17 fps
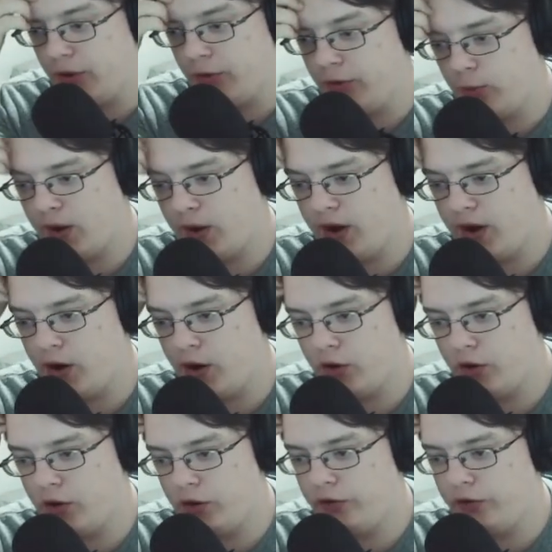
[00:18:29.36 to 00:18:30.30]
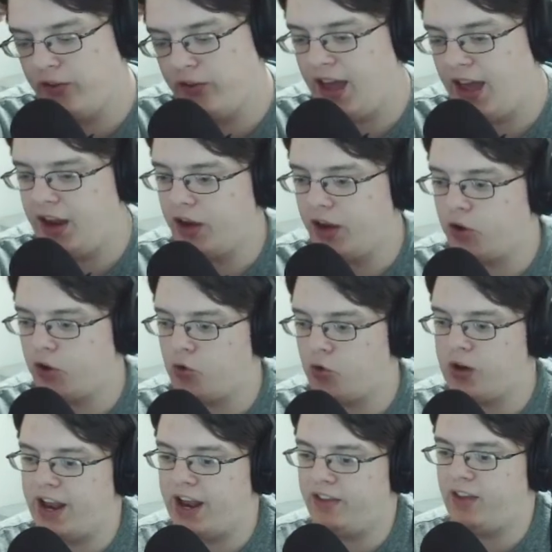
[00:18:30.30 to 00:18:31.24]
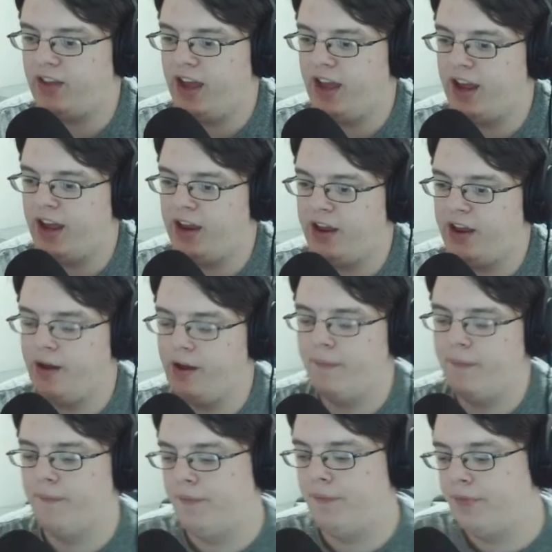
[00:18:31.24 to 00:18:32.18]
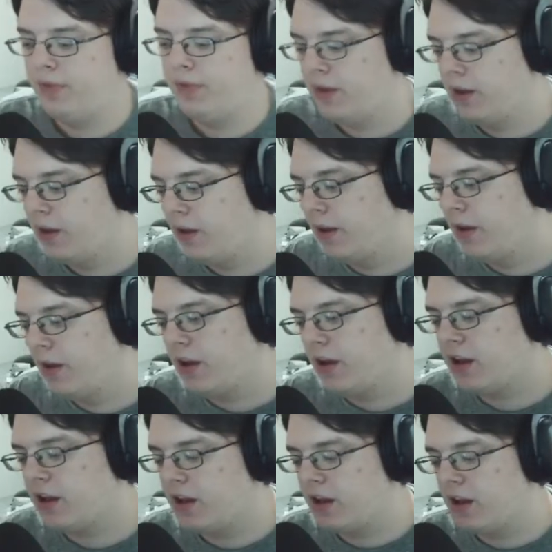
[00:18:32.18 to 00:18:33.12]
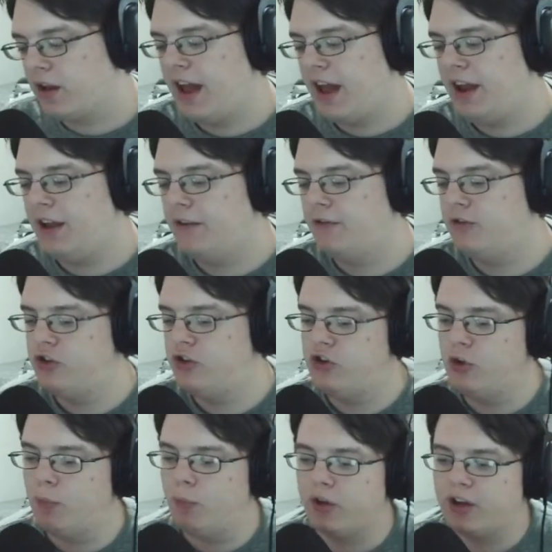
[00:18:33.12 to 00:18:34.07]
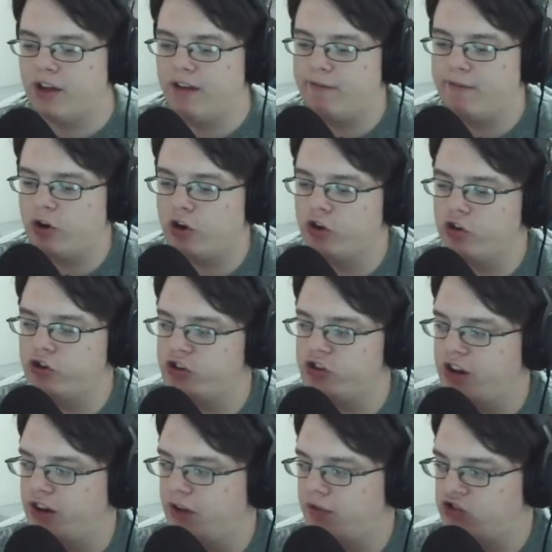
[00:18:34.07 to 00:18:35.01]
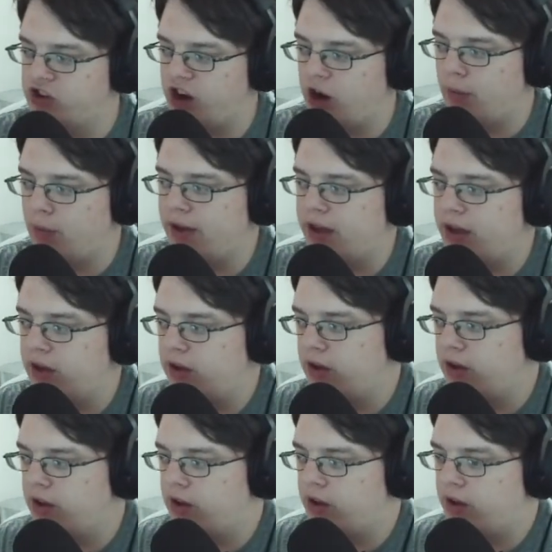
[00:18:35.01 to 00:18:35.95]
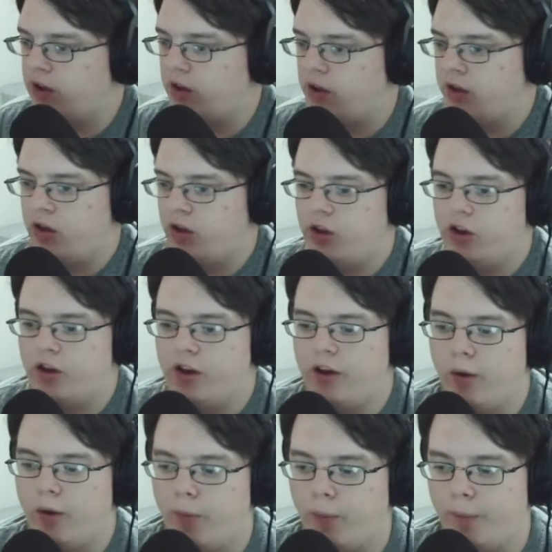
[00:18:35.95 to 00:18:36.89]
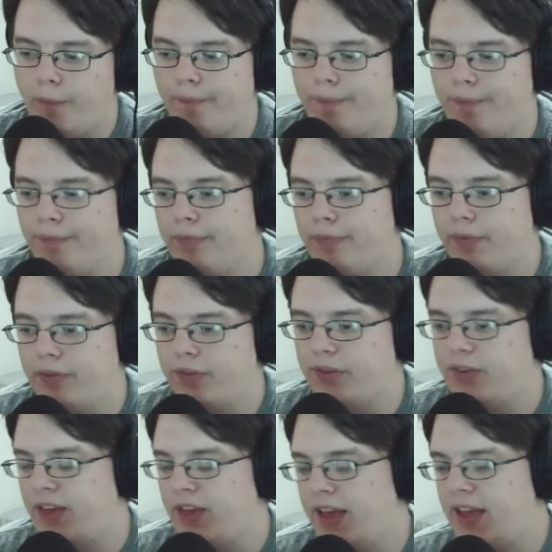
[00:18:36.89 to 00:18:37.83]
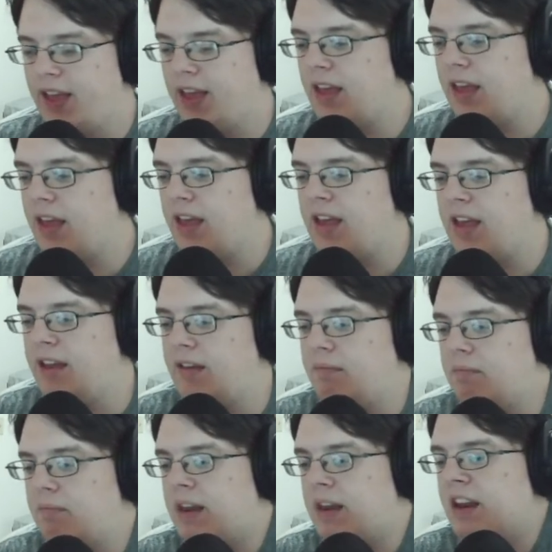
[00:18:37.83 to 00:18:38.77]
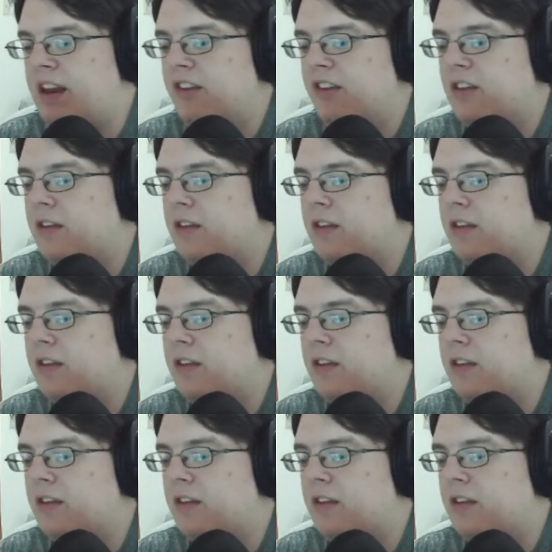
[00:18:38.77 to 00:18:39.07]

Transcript: where Xana creates a kind of duplicate version of Jeremy. It's like, he doesn't...